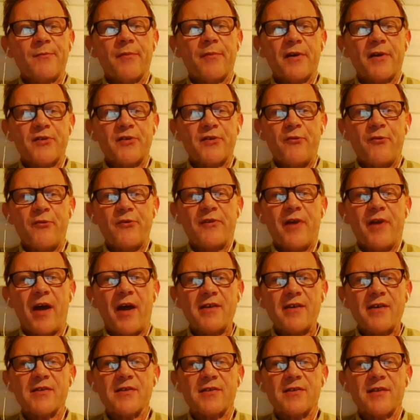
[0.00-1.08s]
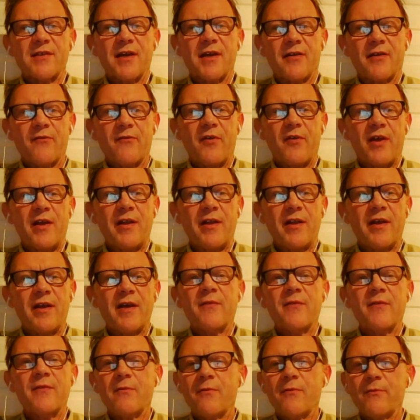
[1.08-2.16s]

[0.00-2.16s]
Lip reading: scrutinizers that have really